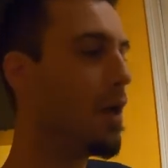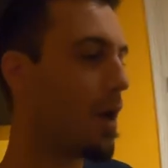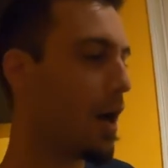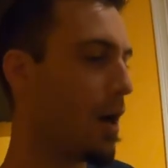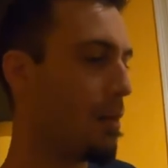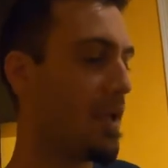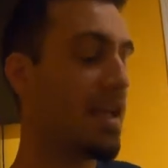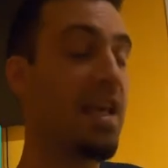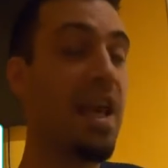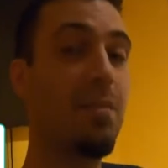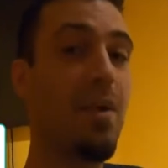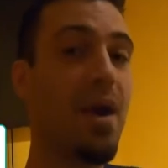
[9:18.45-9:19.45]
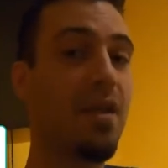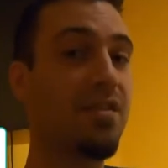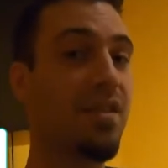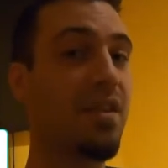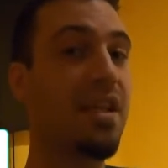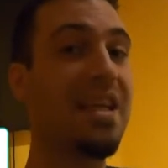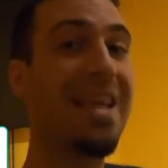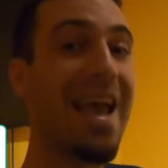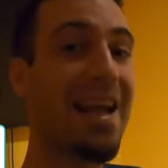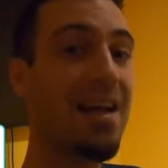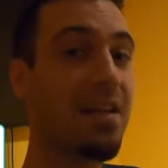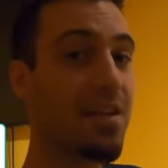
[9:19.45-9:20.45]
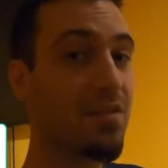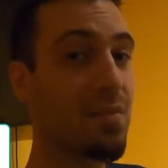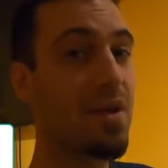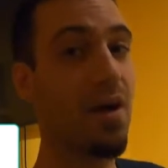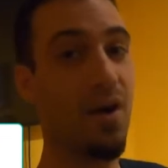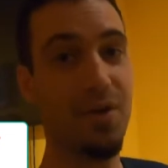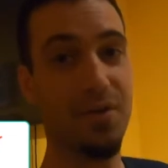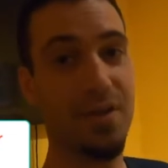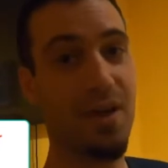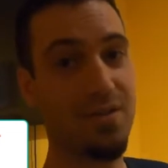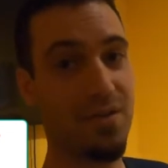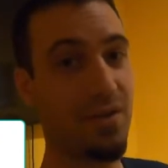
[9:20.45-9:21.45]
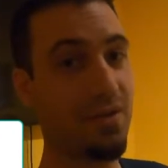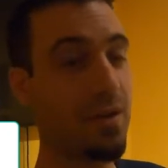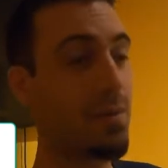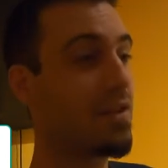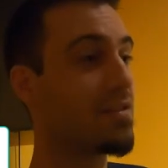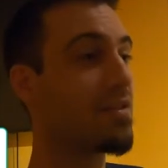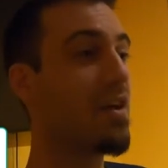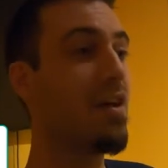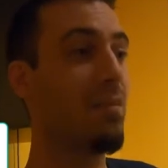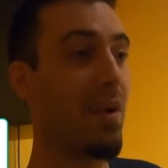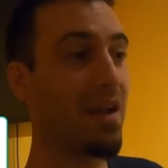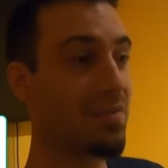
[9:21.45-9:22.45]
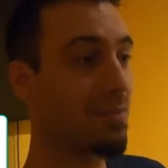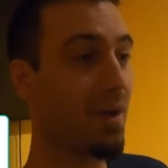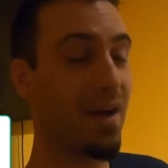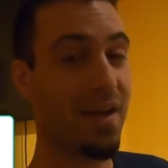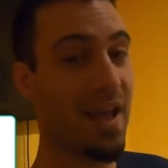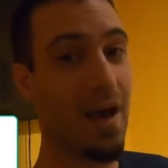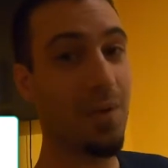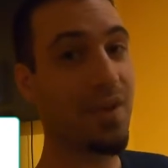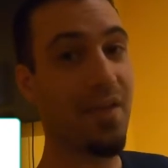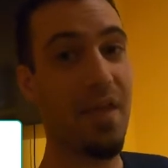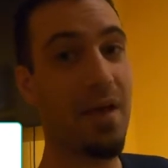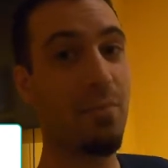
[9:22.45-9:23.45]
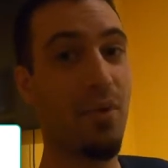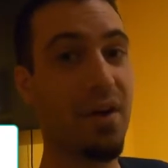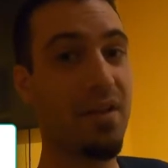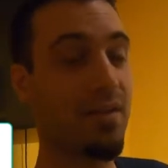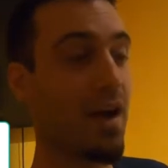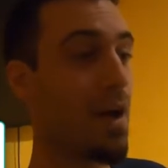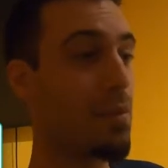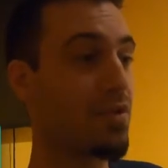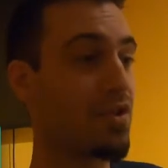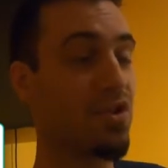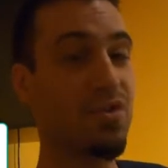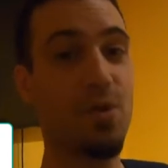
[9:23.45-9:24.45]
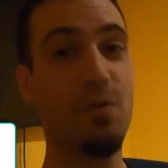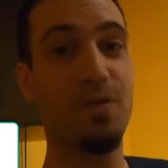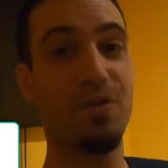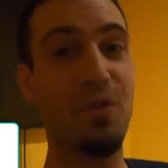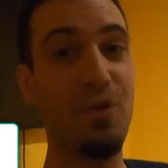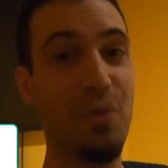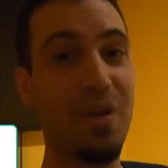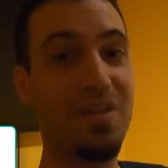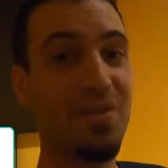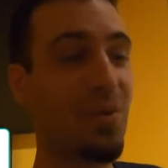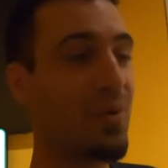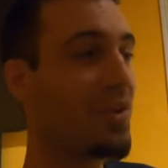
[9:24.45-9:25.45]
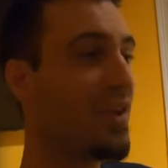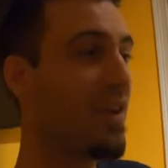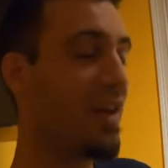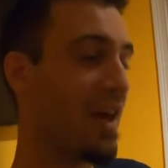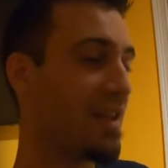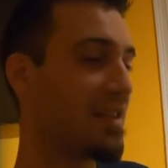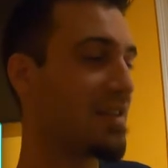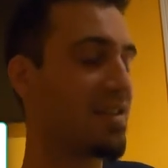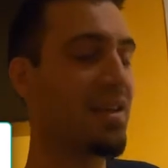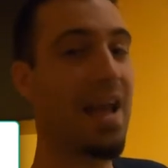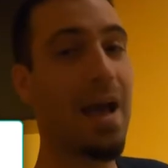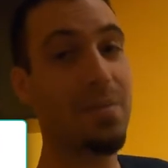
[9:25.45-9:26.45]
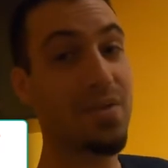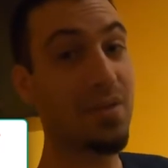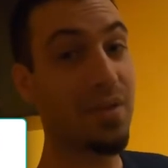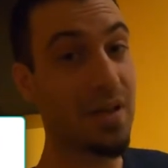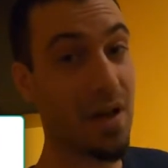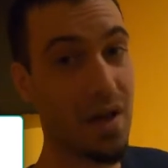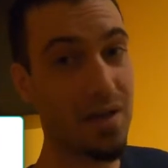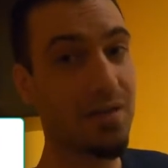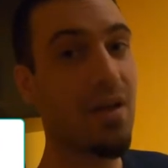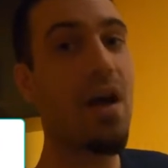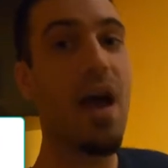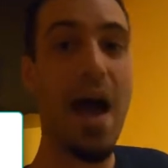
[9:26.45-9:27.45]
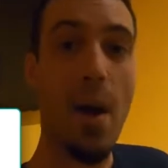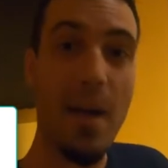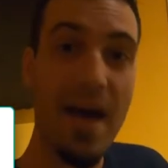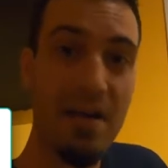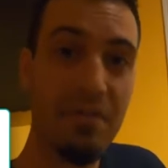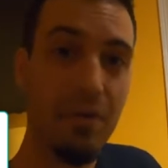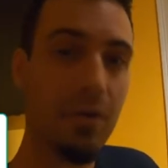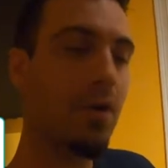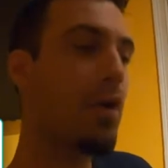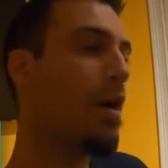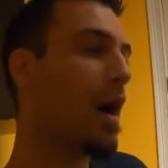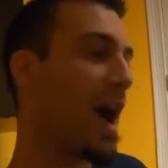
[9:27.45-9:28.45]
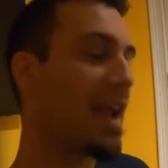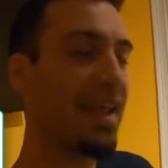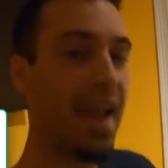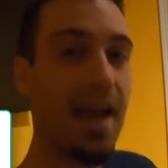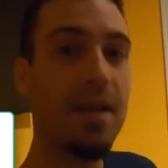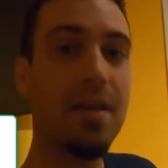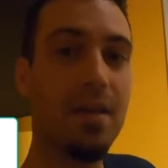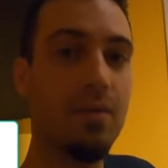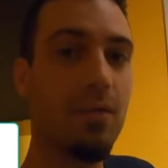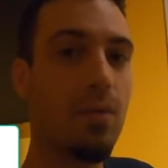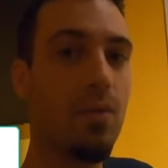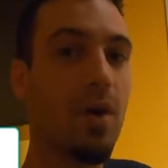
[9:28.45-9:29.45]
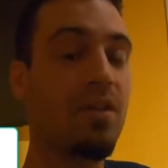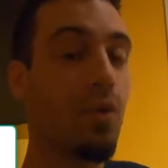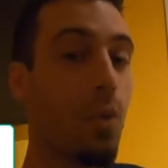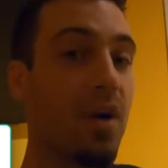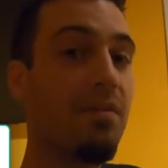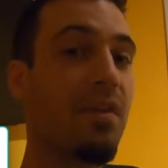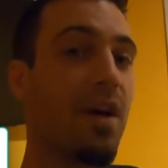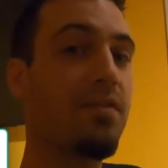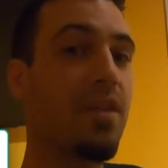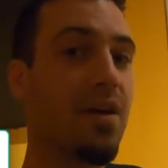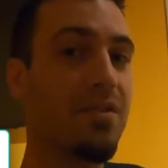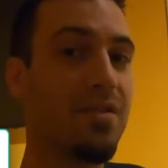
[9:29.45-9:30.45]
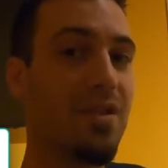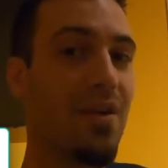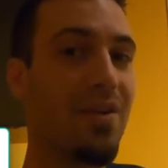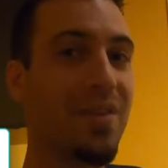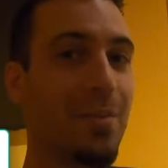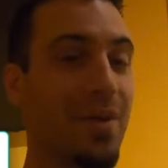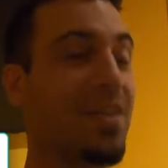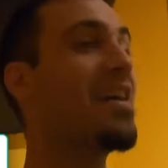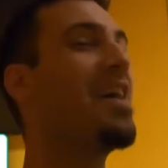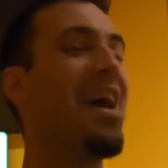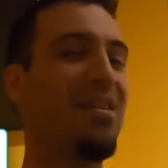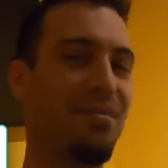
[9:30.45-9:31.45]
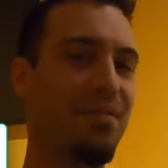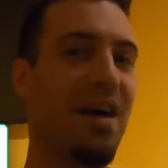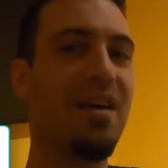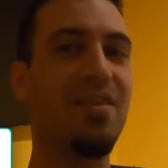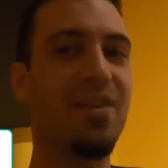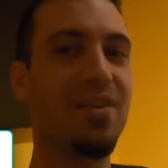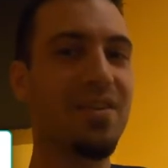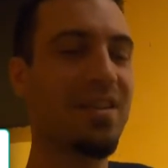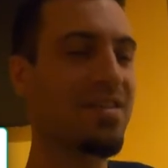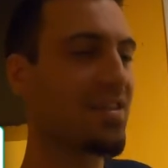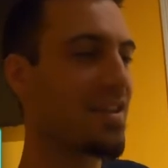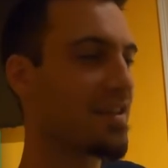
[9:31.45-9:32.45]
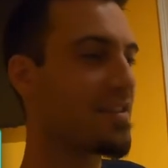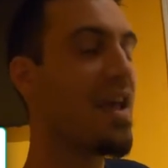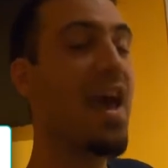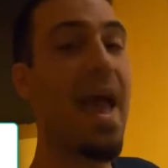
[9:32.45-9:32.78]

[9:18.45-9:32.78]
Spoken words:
And he came back and said that he cannot give me $100,000 limits. My account at that point in time was just over 2 weeks old, and he's like, absolutely not. However, I can give you a $25,000 limit and 500 listings.